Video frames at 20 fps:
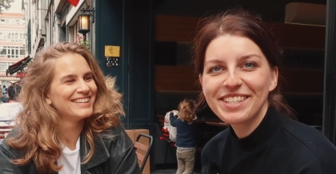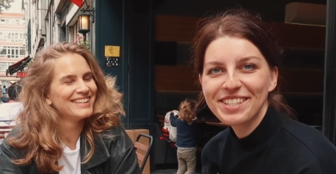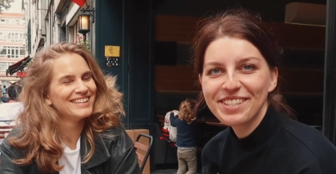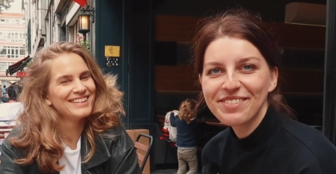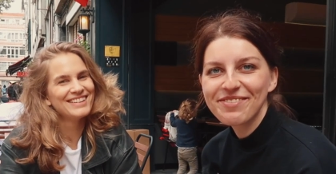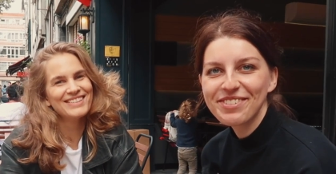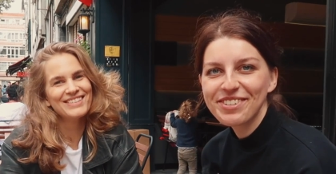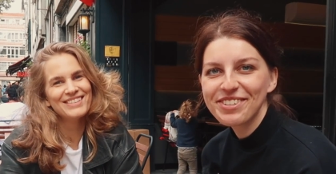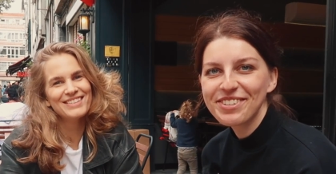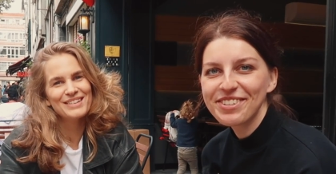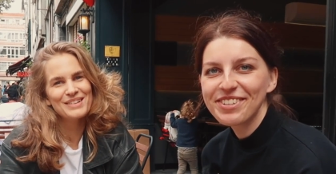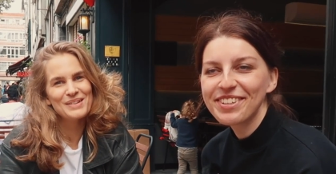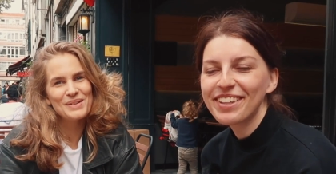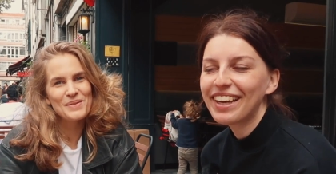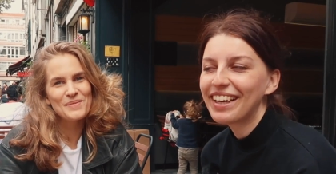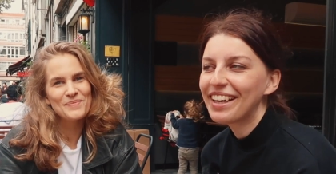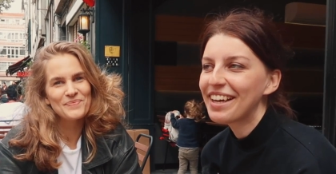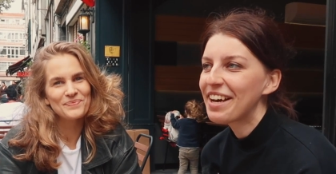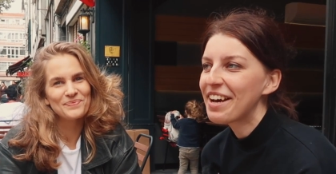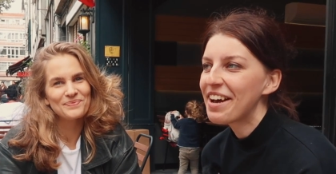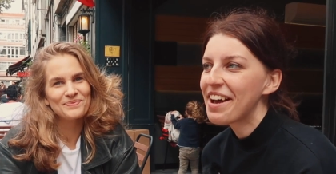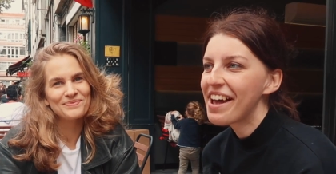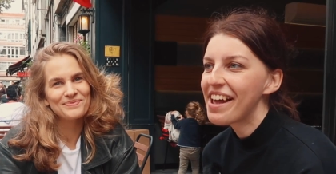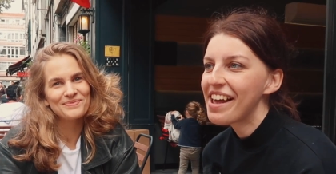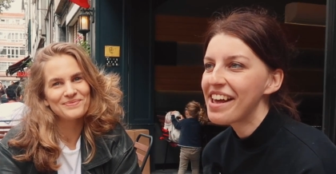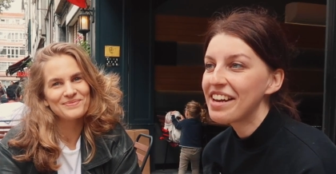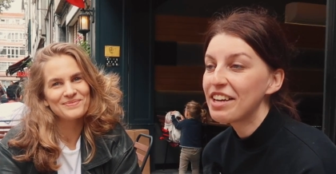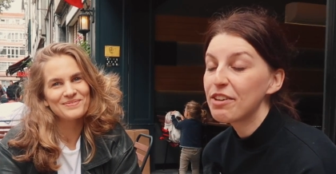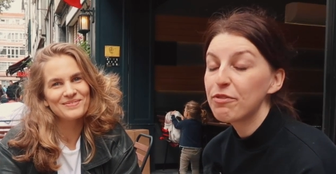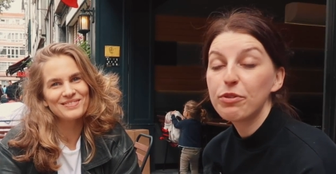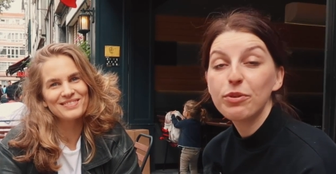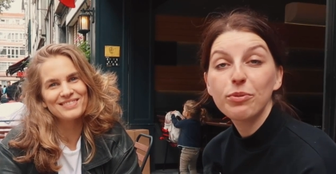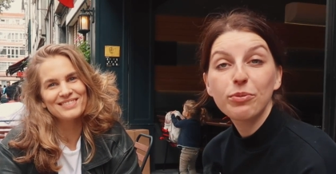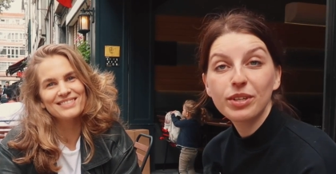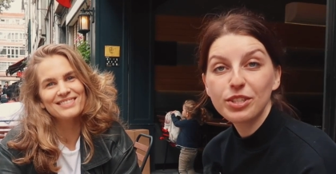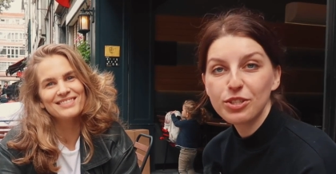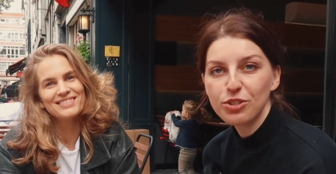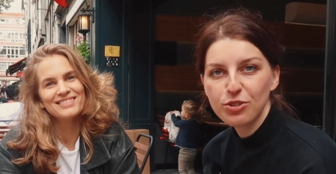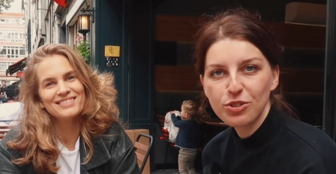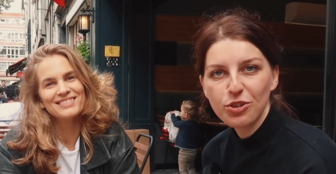Speaker 1: Istanbul. Uh, and if you
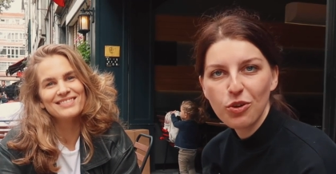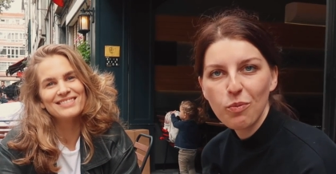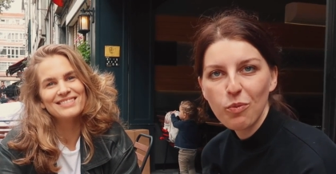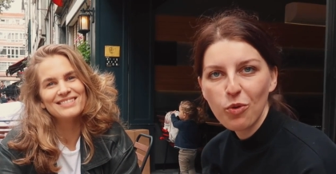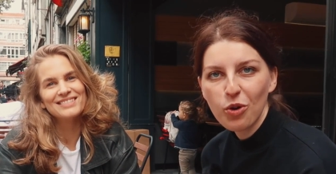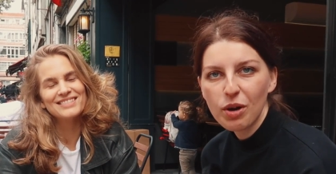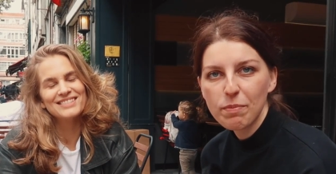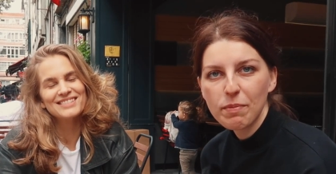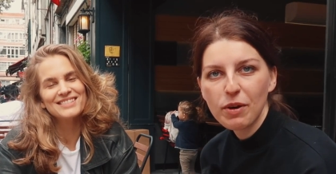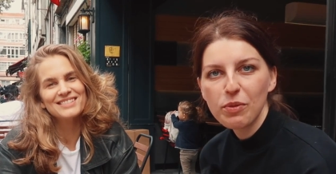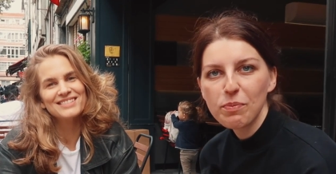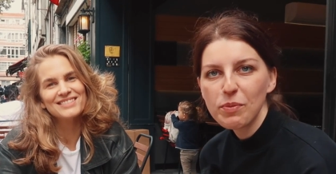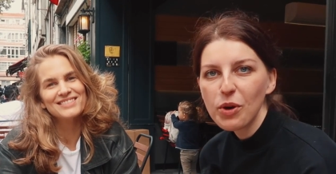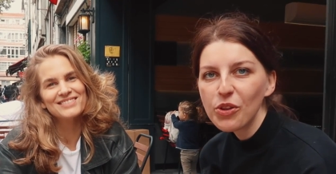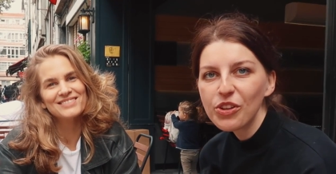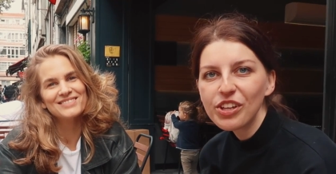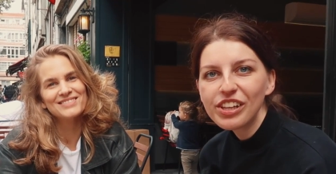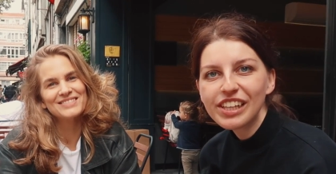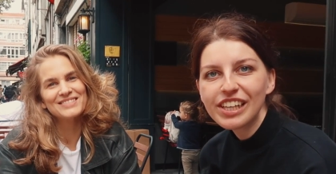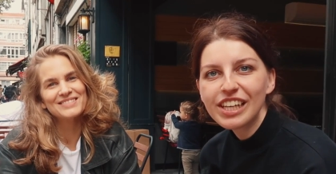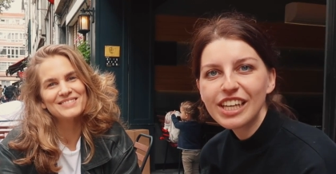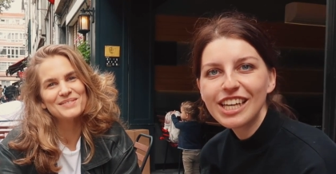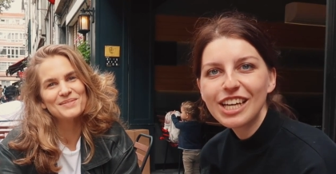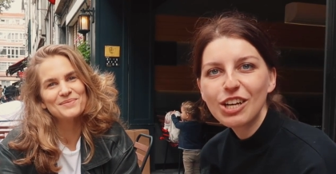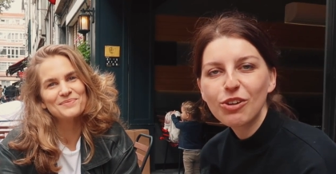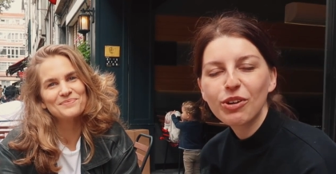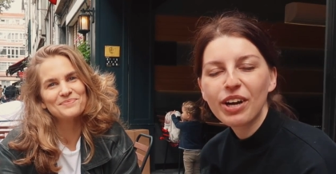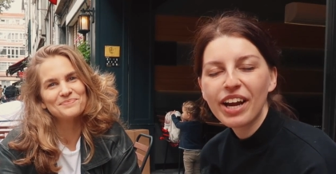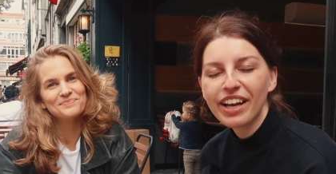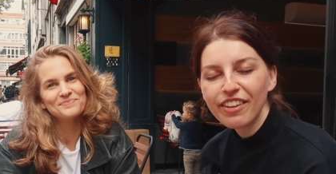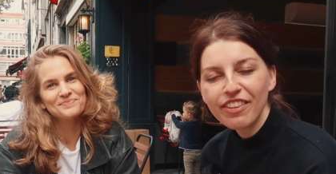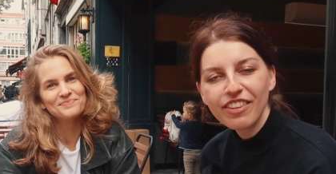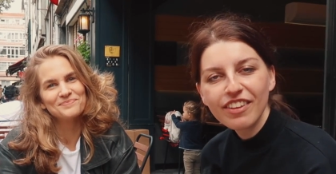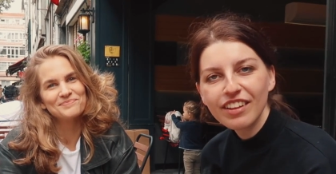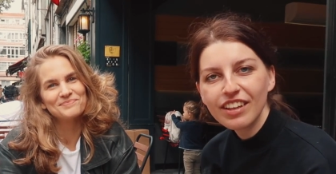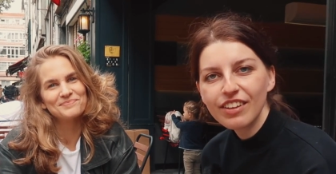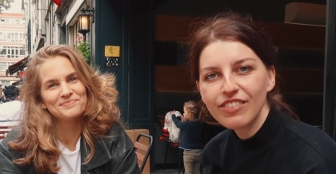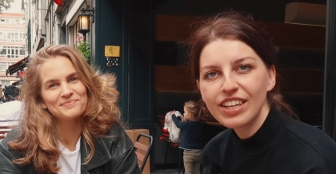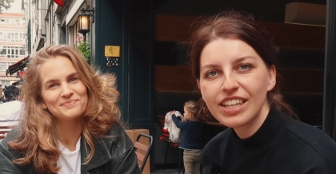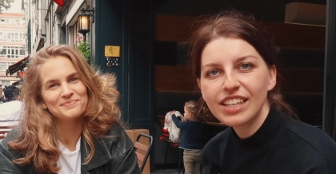want to know more about modeling or healthy
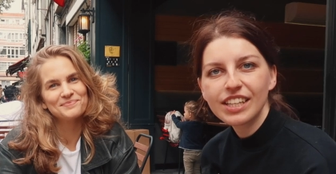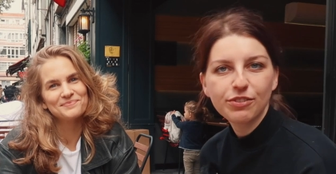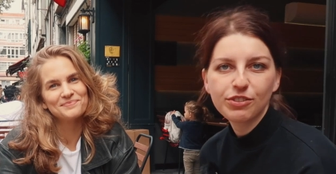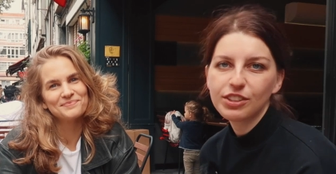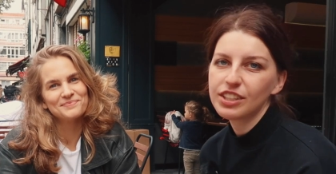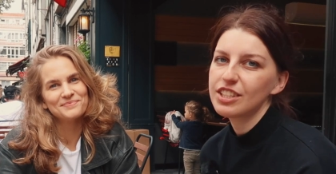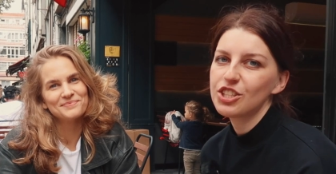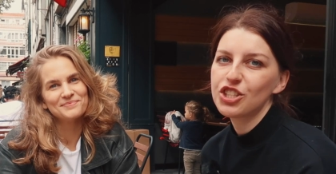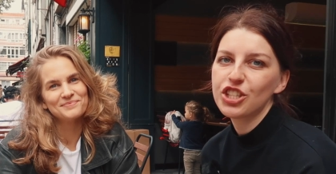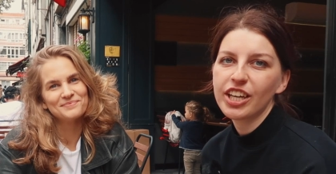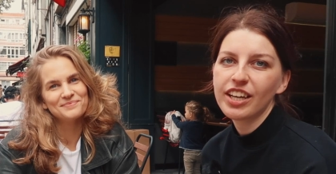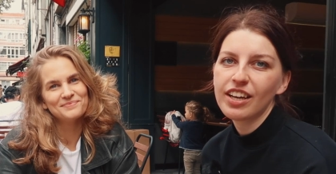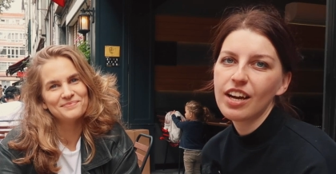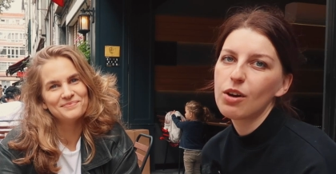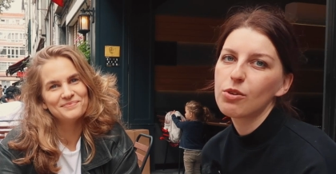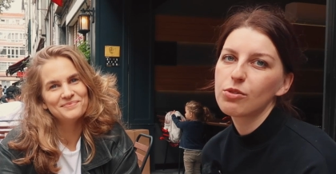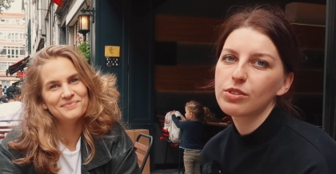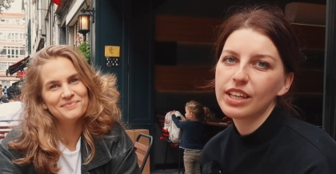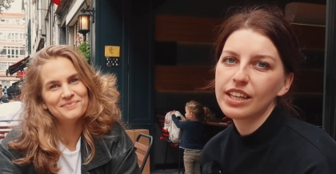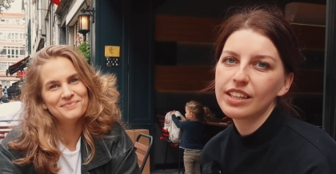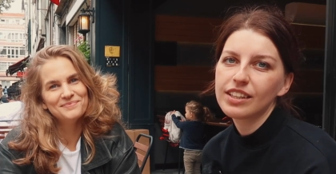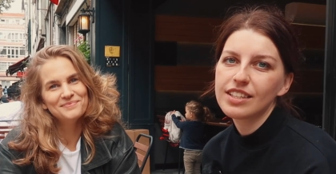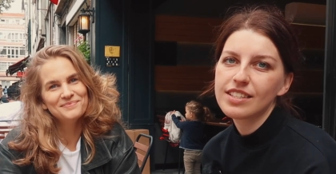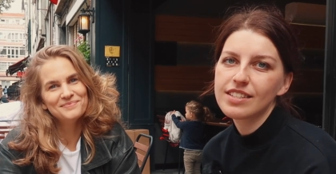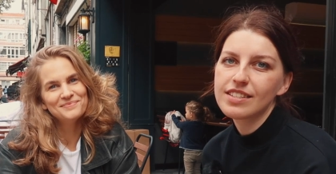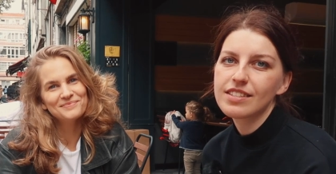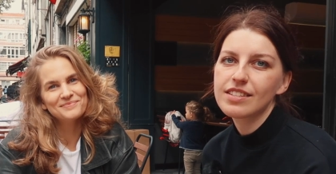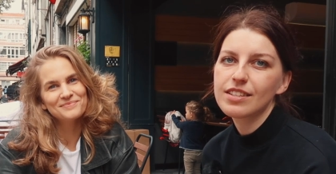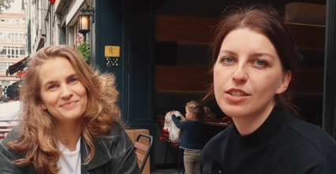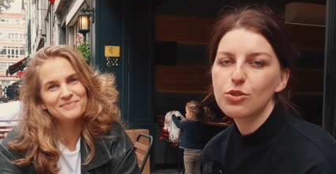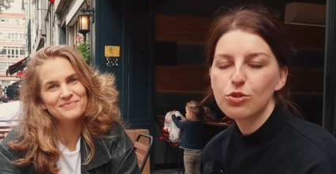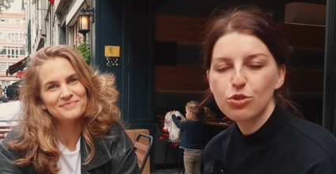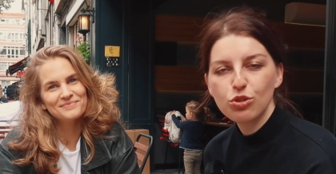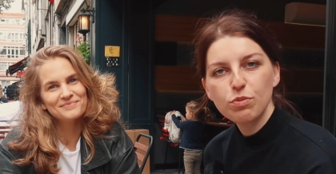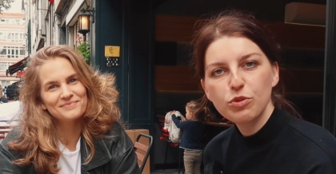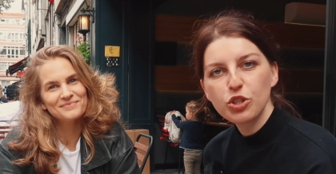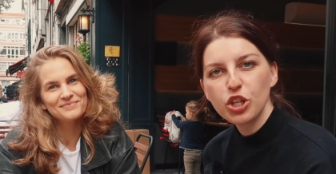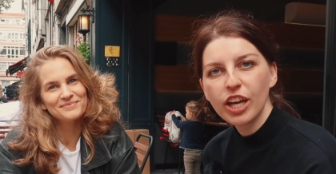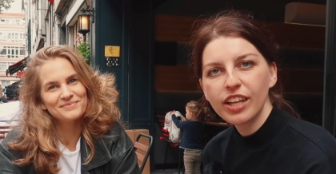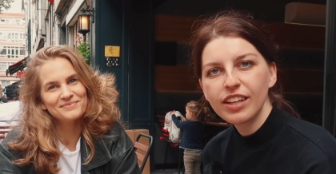living, definitely check out Ela's
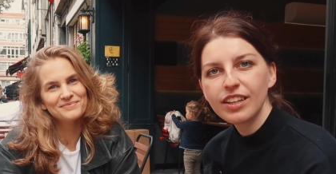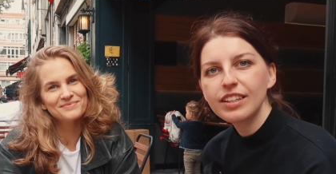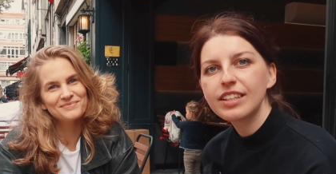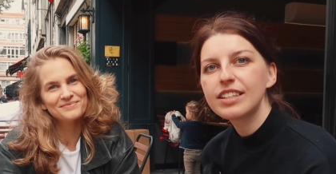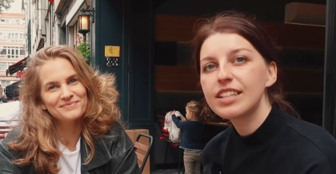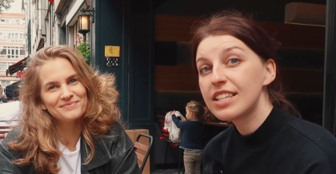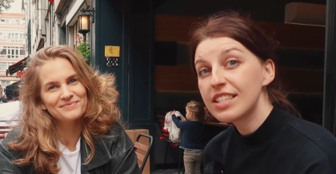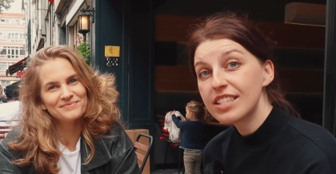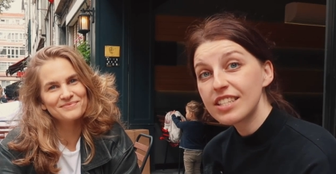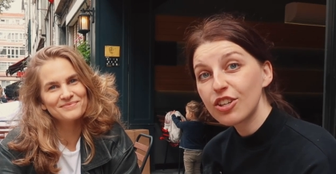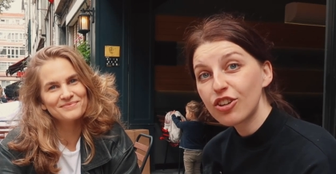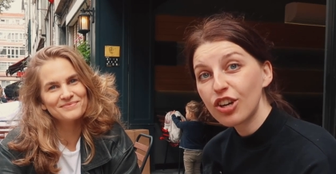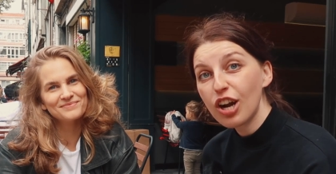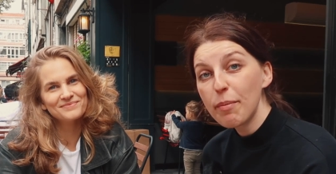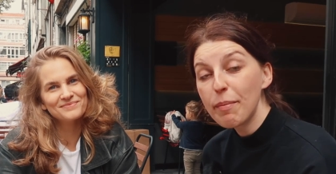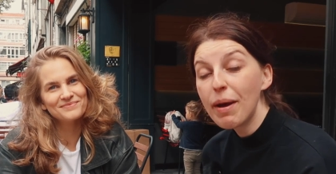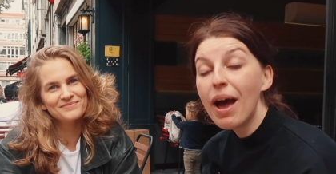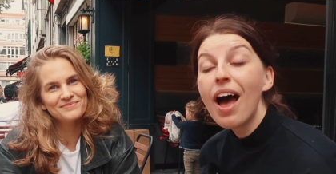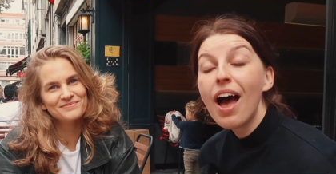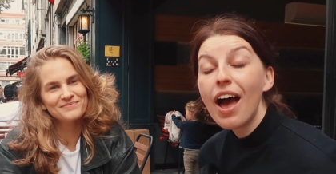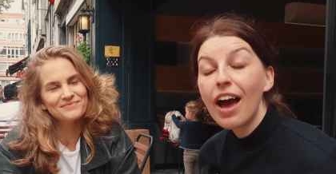YouTube channel and Instagram.